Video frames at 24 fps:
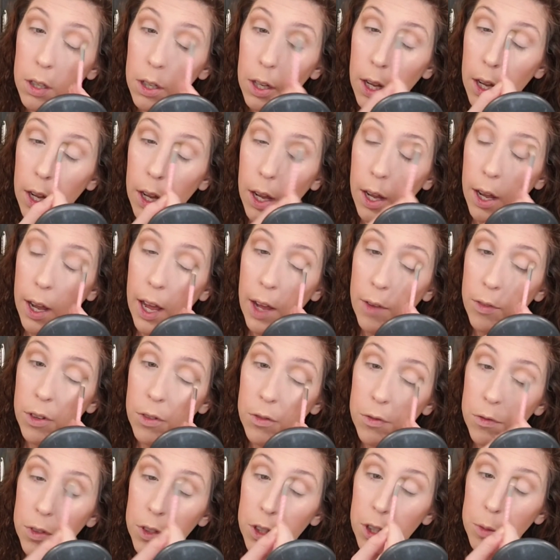I
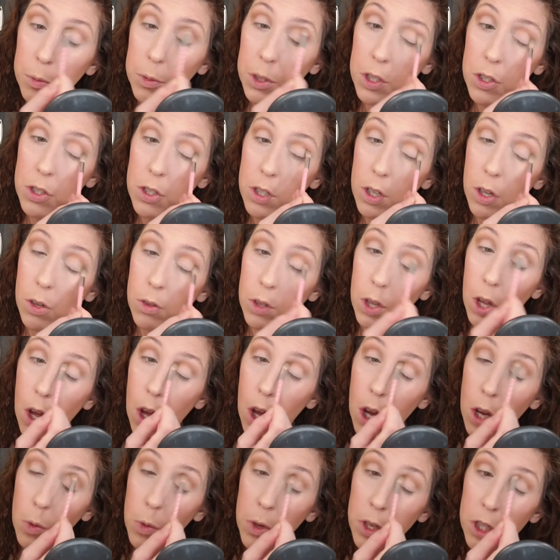haven't filmed in so
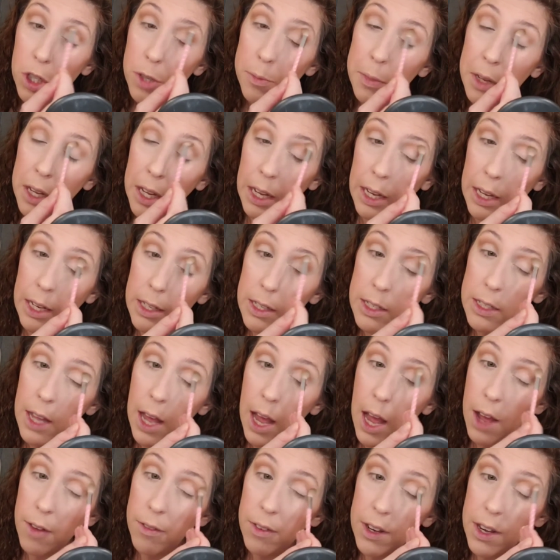long, which means I
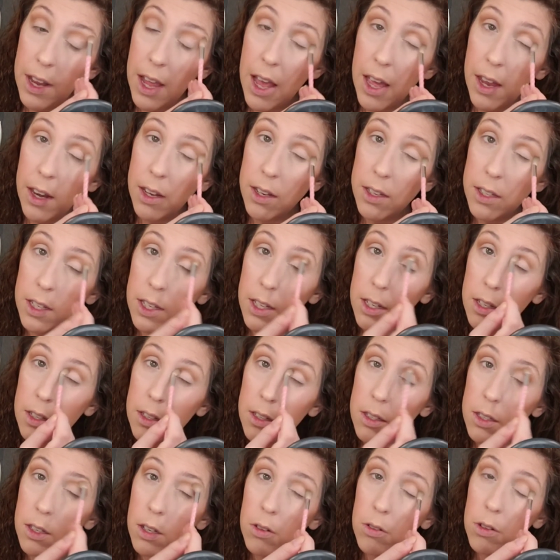haven't edited in
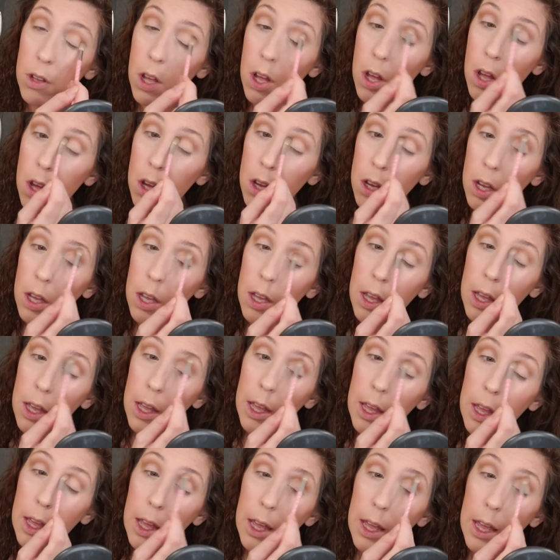so long.
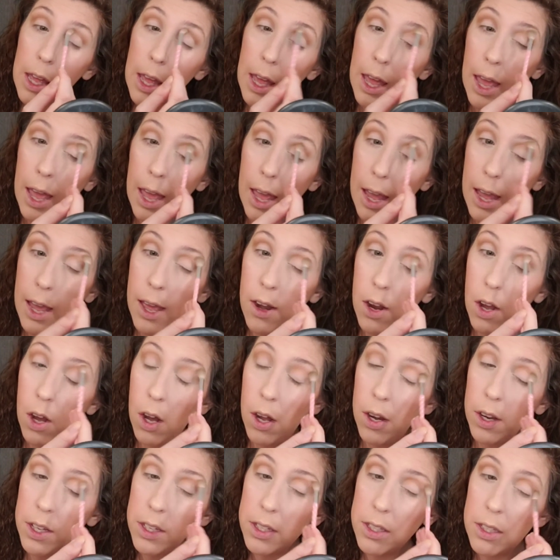And
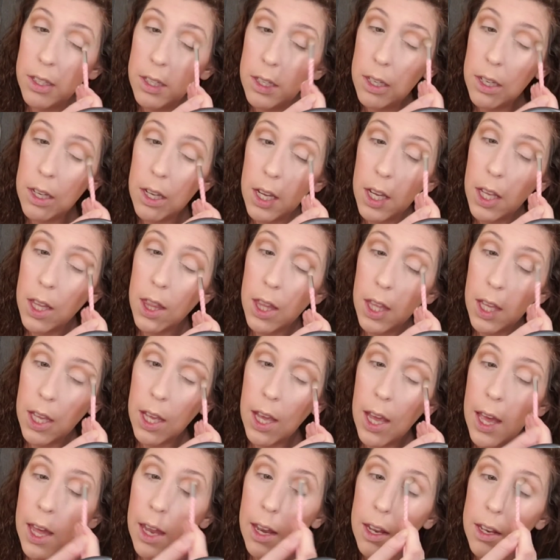honestly,
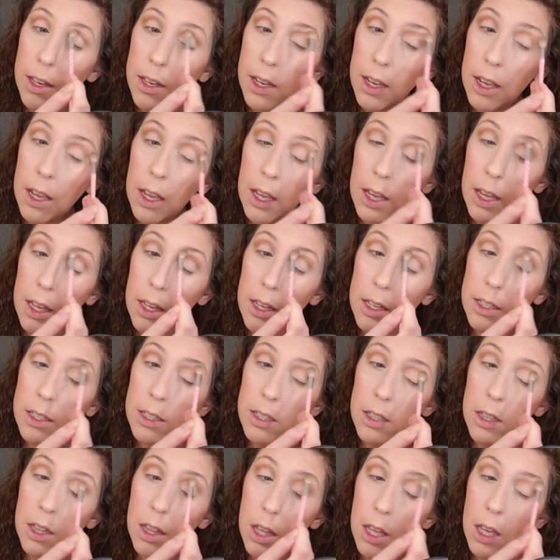the editing is
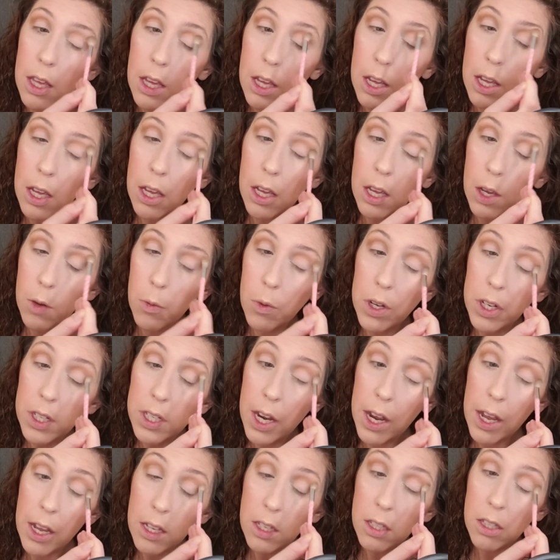what
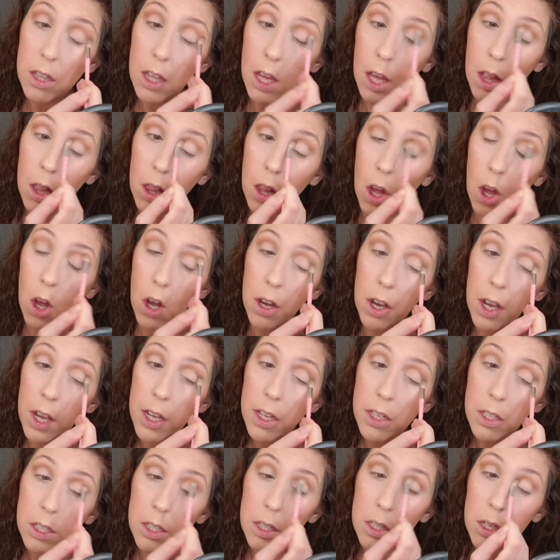takes the
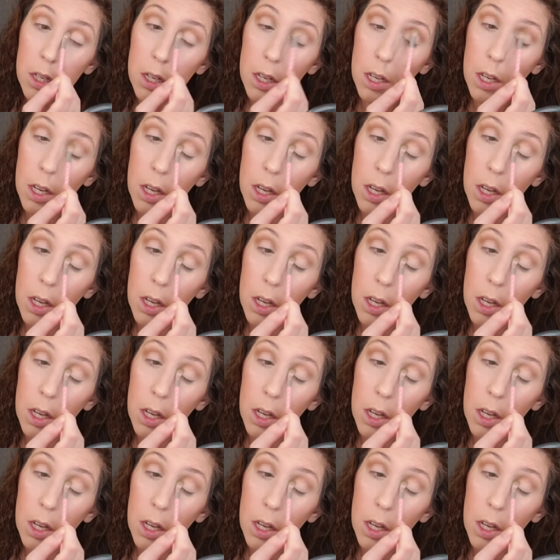longest.